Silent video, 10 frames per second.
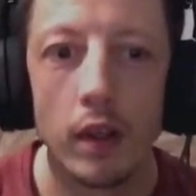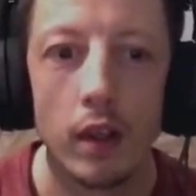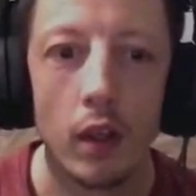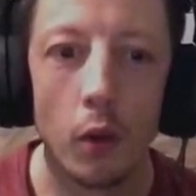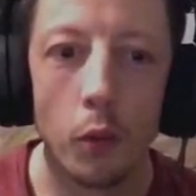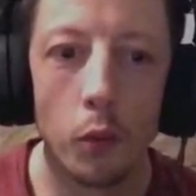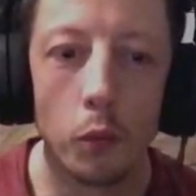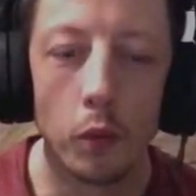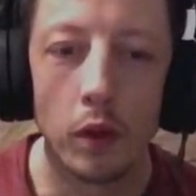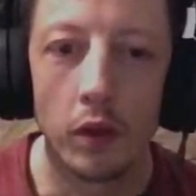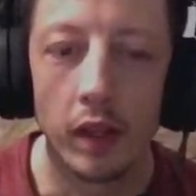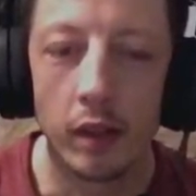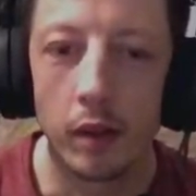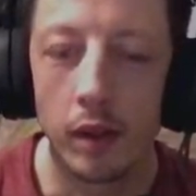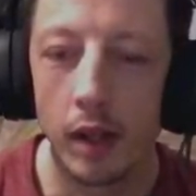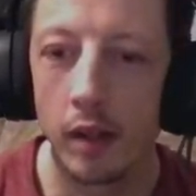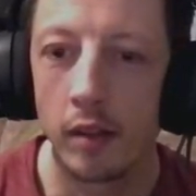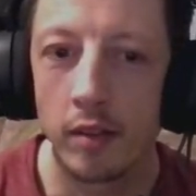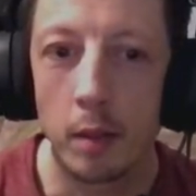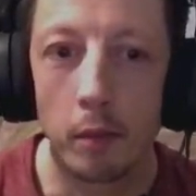who are in a
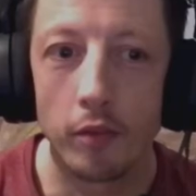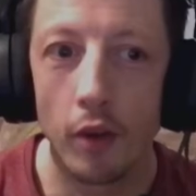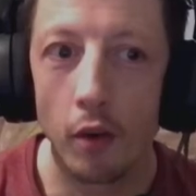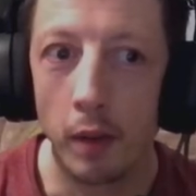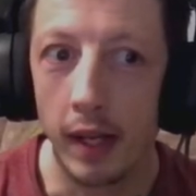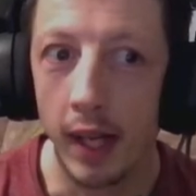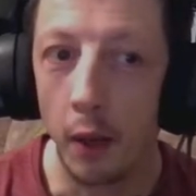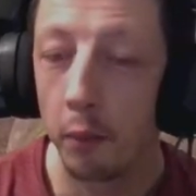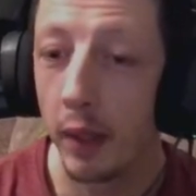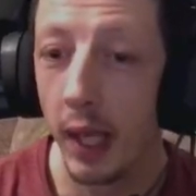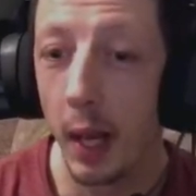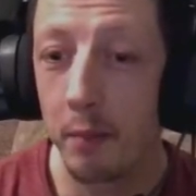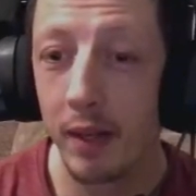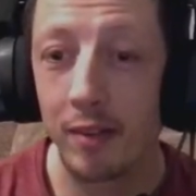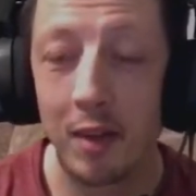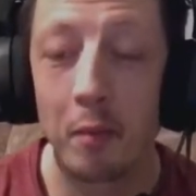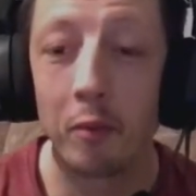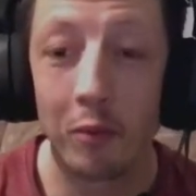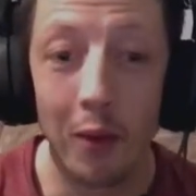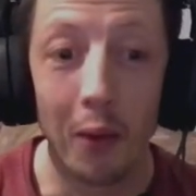team of 4 right now, and I'm in a team of
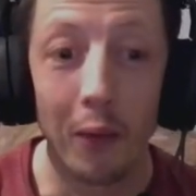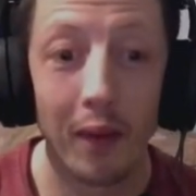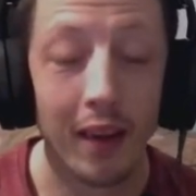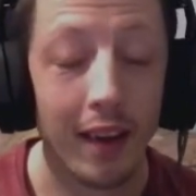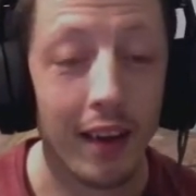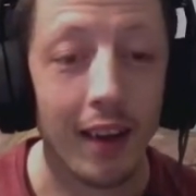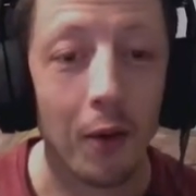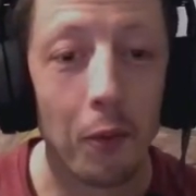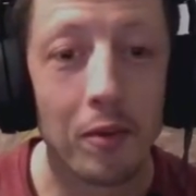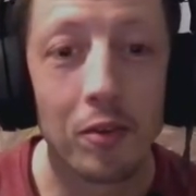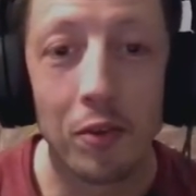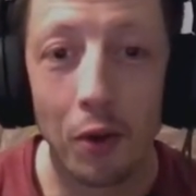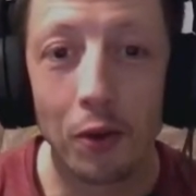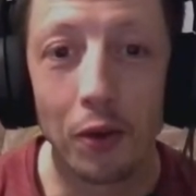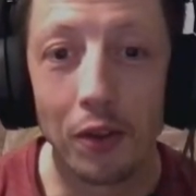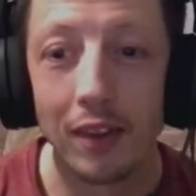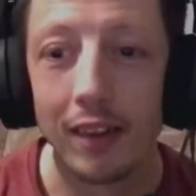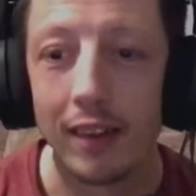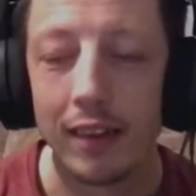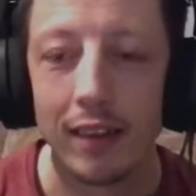1, which is not good,
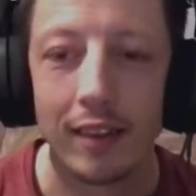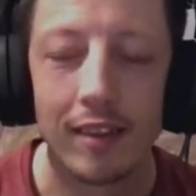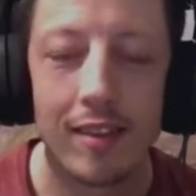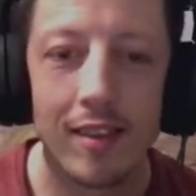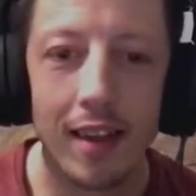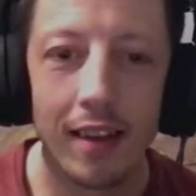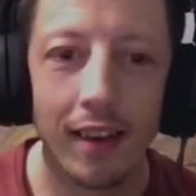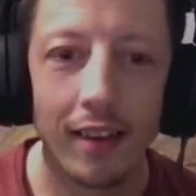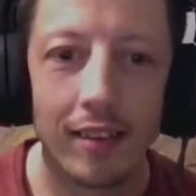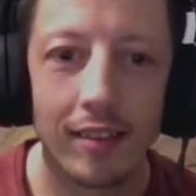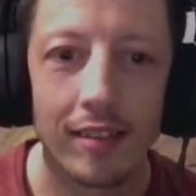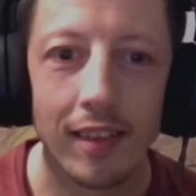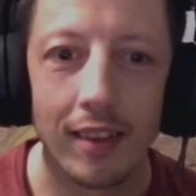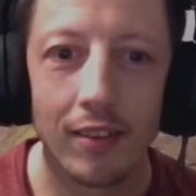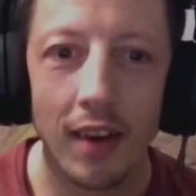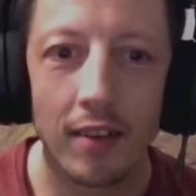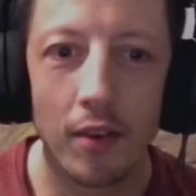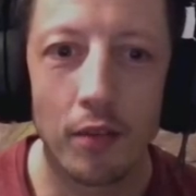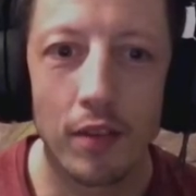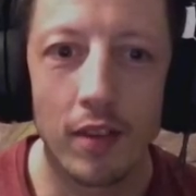to say the least, and trying to
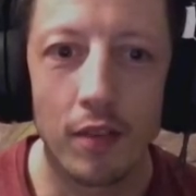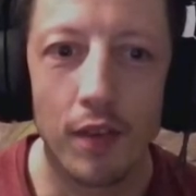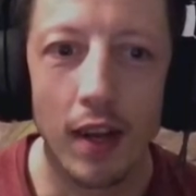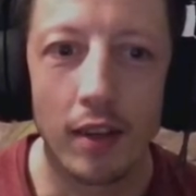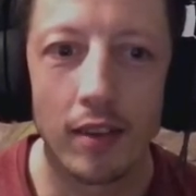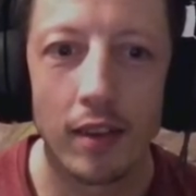obviously defend.